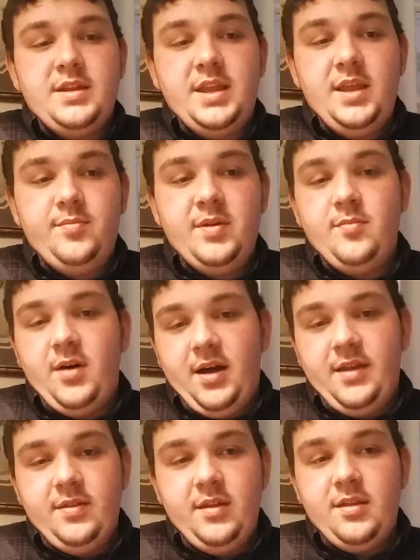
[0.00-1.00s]
keep in
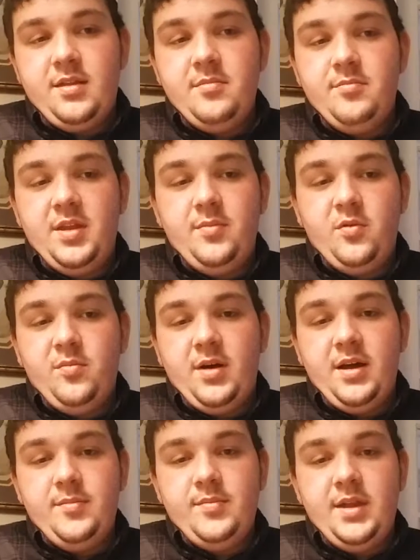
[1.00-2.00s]
mind that some people
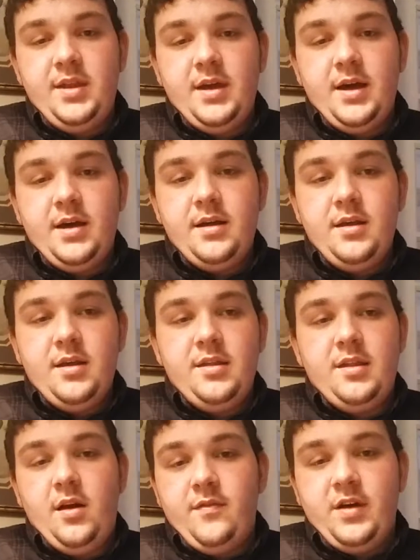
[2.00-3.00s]
might be
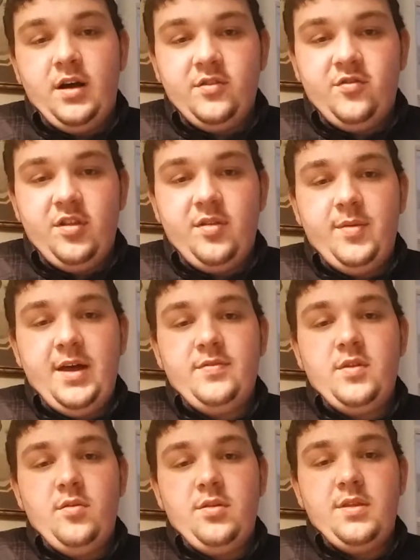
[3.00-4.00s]
self-conscious
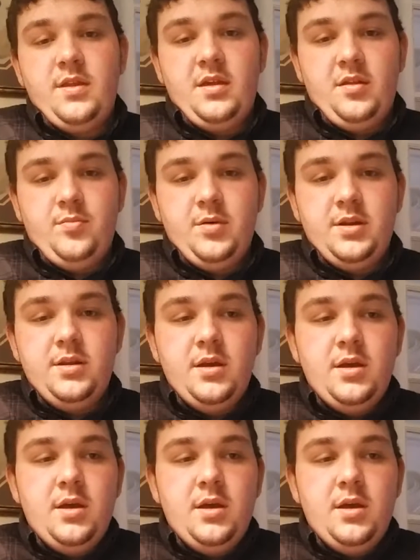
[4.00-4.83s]
about those things. But